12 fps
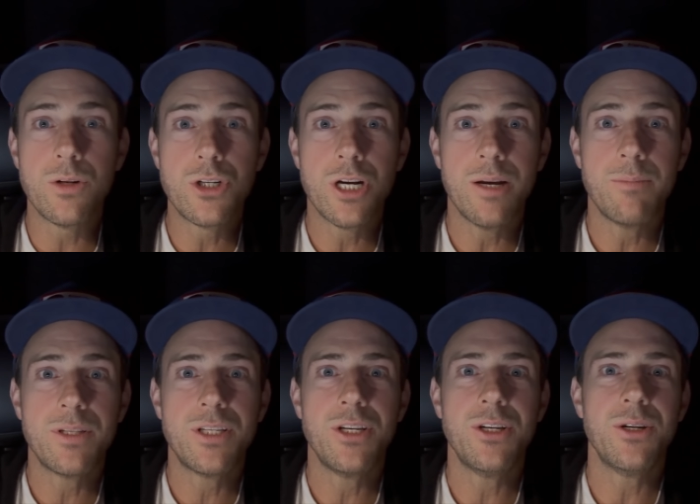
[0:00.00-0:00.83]
trip
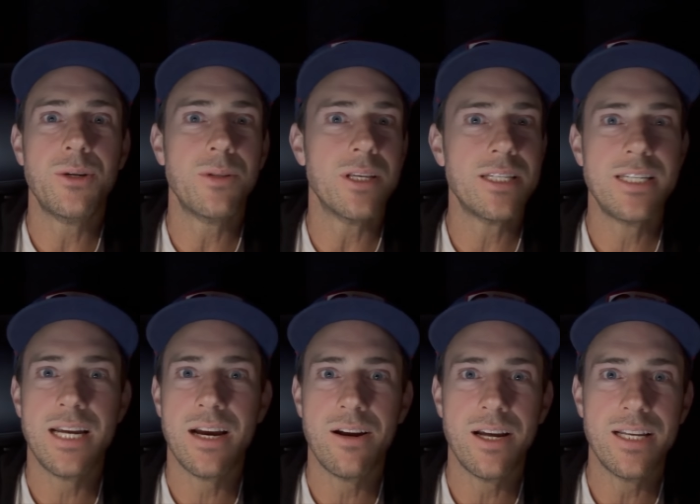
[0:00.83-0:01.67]
to the
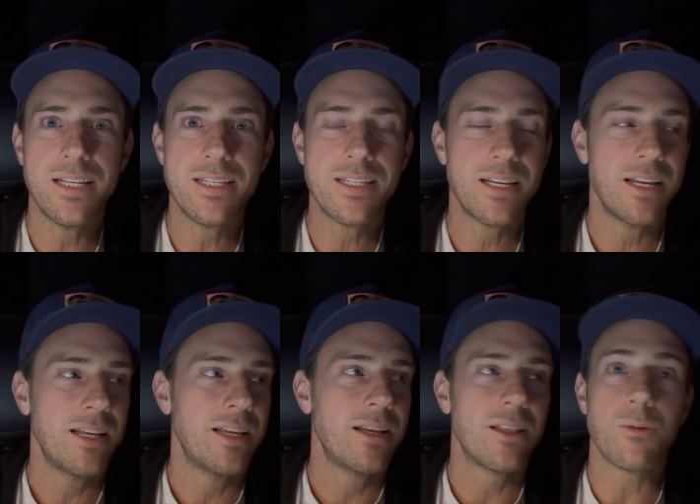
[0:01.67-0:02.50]
Sierras,
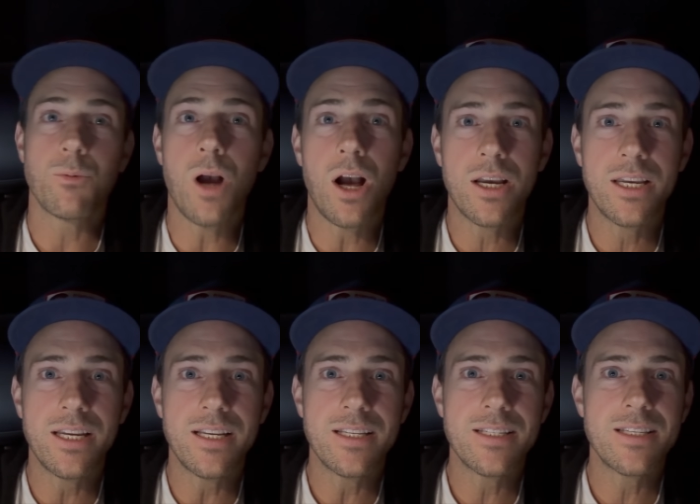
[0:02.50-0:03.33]
the
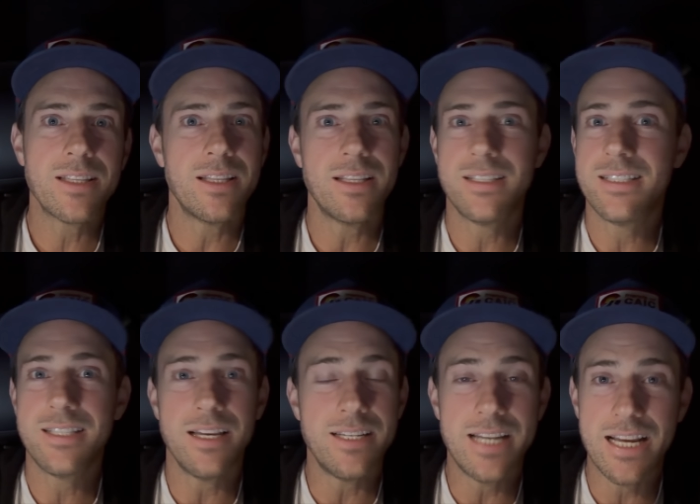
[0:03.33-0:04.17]
Rockies,
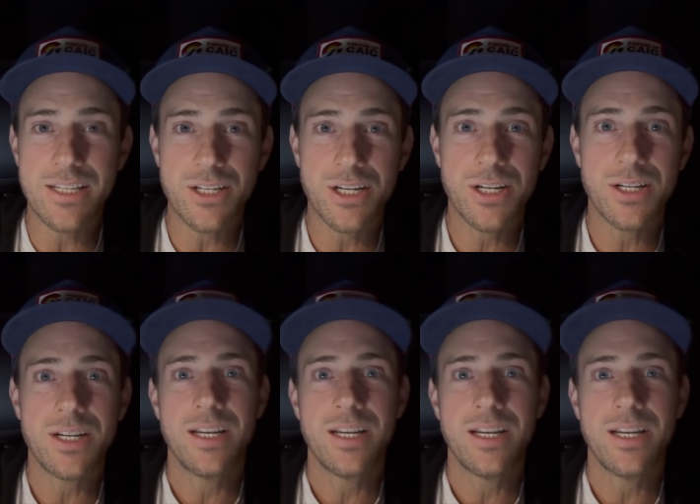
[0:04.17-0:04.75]
the desert,